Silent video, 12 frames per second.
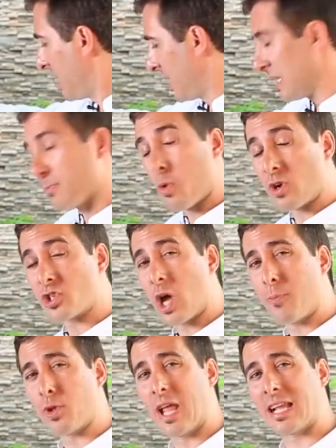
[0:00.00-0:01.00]
This pork
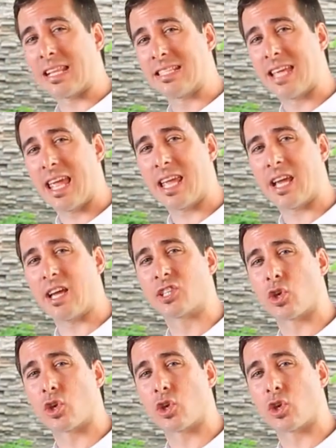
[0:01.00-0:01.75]
chop will likely take a